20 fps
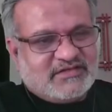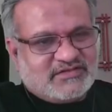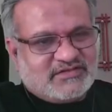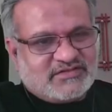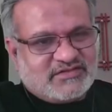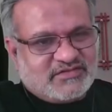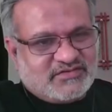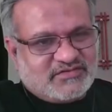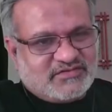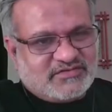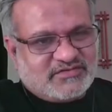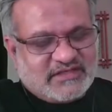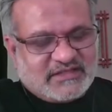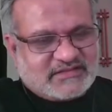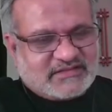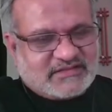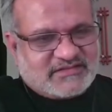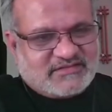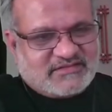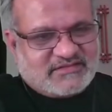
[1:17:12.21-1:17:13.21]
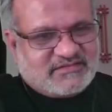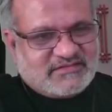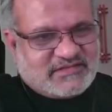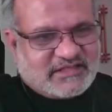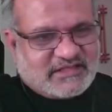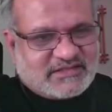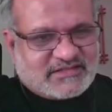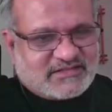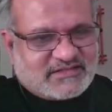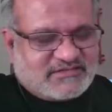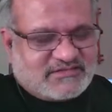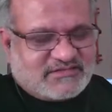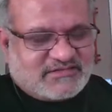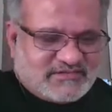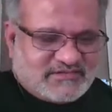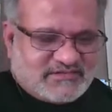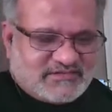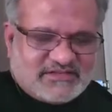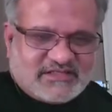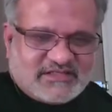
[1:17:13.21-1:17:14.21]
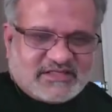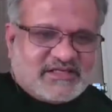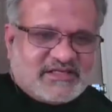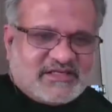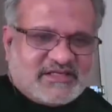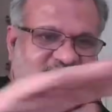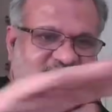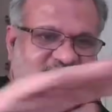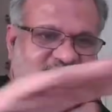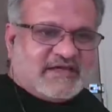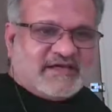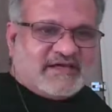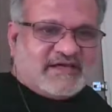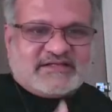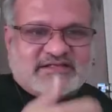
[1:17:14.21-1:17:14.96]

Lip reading: So that's the key thing.